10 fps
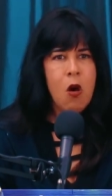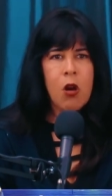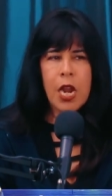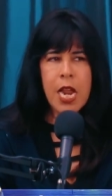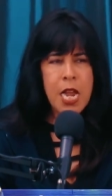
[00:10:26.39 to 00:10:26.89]

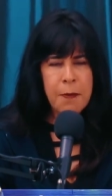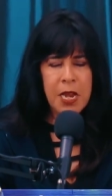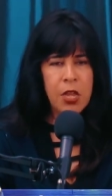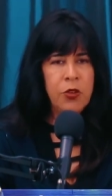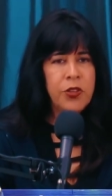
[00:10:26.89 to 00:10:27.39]
or
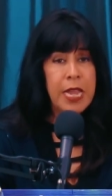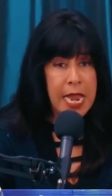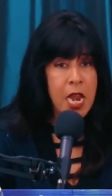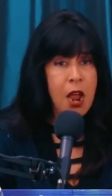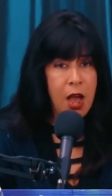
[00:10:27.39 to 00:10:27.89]
anybody who's
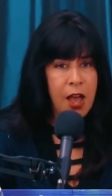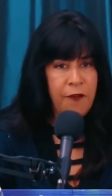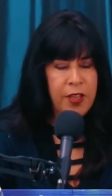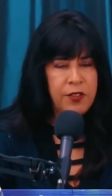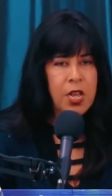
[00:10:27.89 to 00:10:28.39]
in
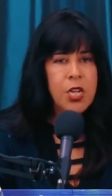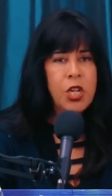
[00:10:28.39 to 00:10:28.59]
office